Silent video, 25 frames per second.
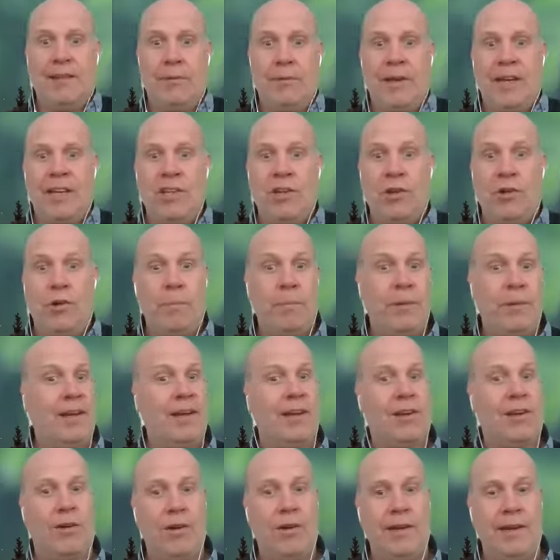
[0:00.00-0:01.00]
that we had
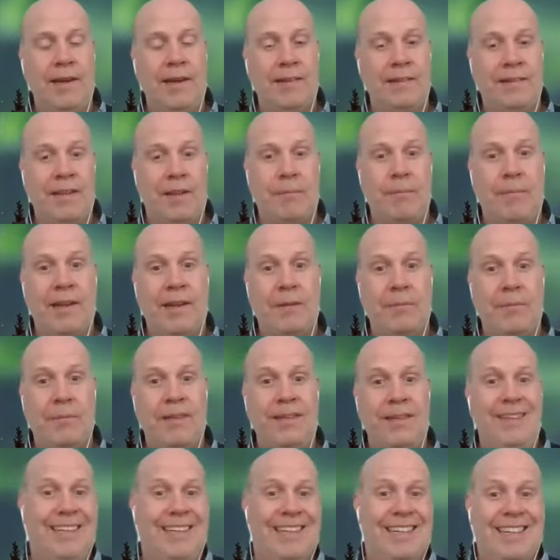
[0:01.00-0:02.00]
European colleagues and that
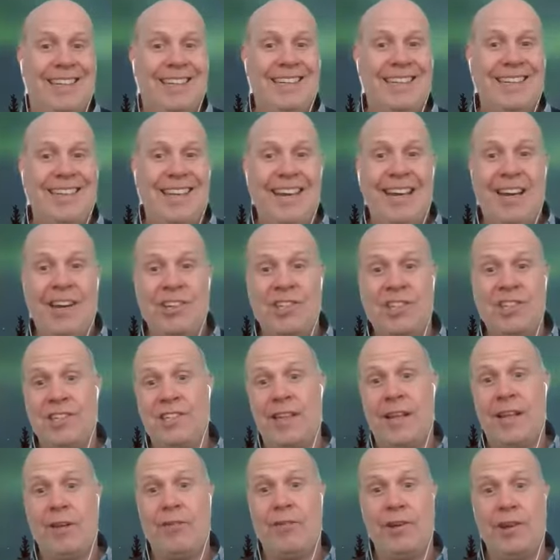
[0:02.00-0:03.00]
maybe English
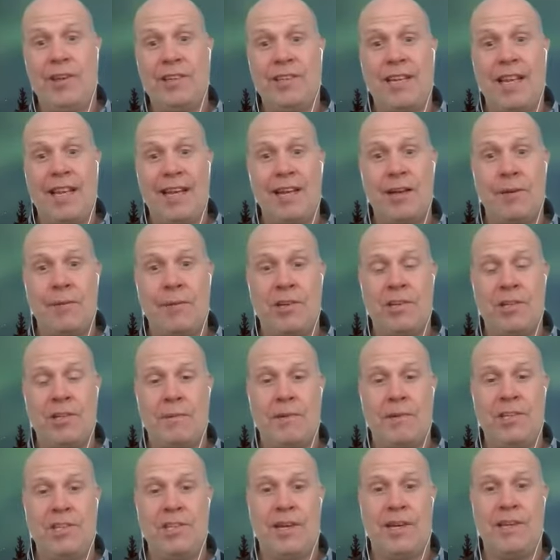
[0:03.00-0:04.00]
isn't their first language, so
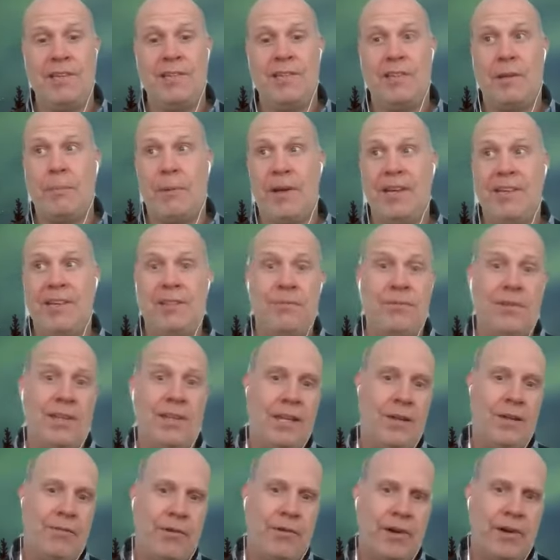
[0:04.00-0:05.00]
we changed the pace of
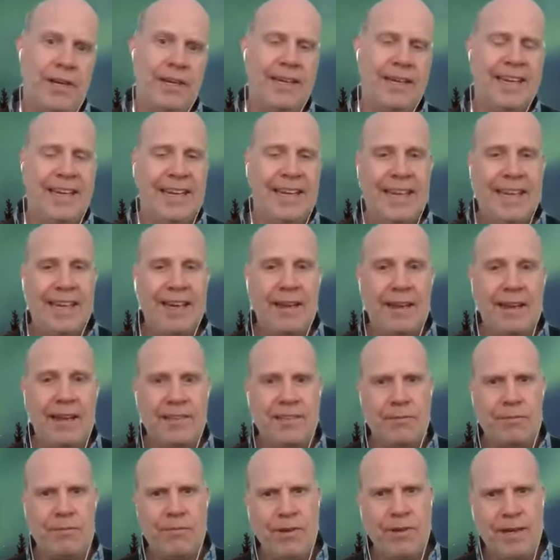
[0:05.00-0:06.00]
delivery. Like
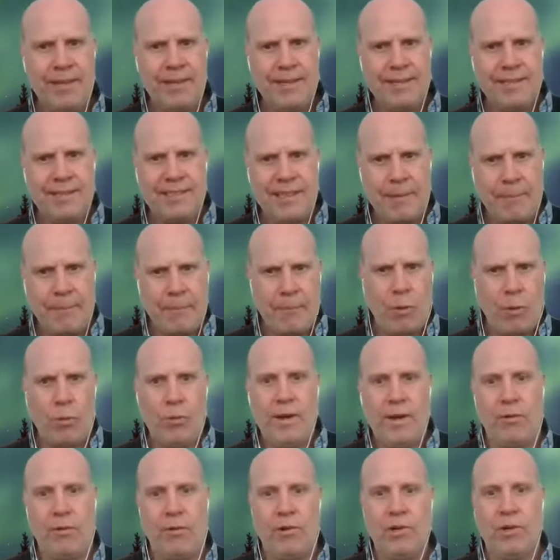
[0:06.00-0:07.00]
some really
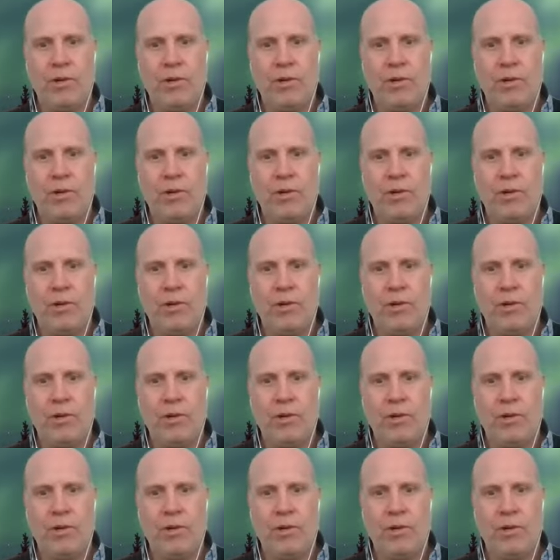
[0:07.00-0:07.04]
simple little